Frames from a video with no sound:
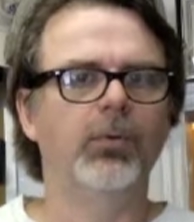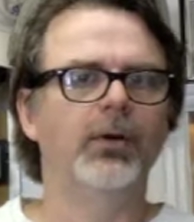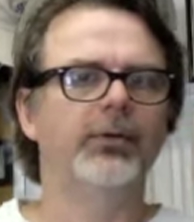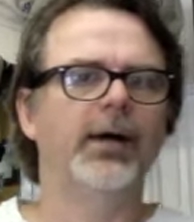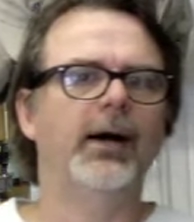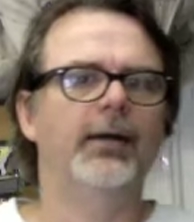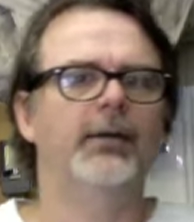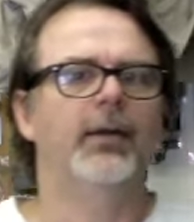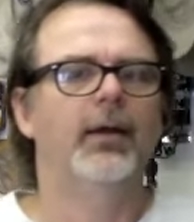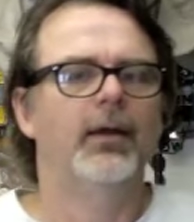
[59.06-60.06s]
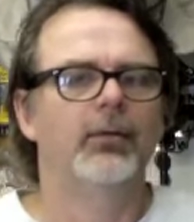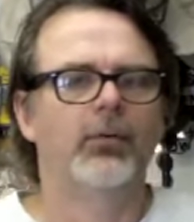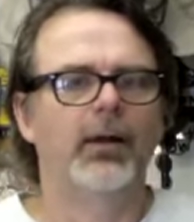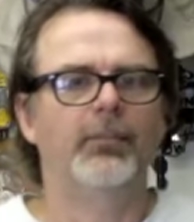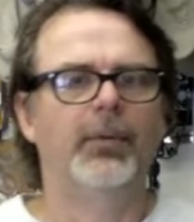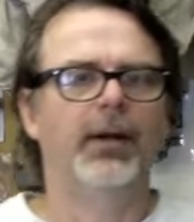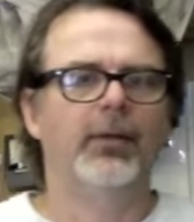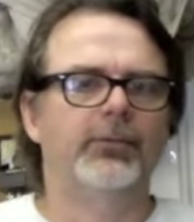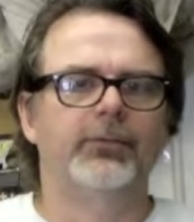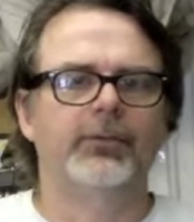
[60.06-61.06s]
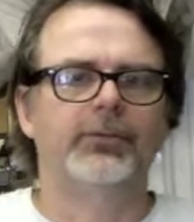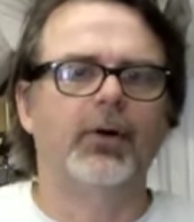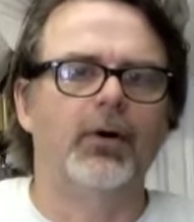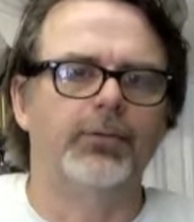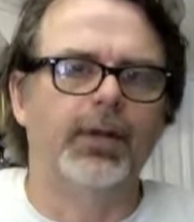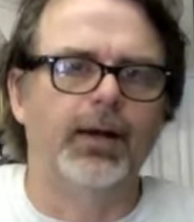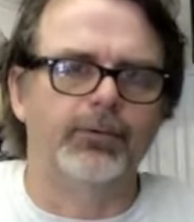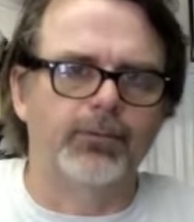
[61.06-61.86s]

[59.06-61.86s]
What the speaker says: will not ground balance the salt out.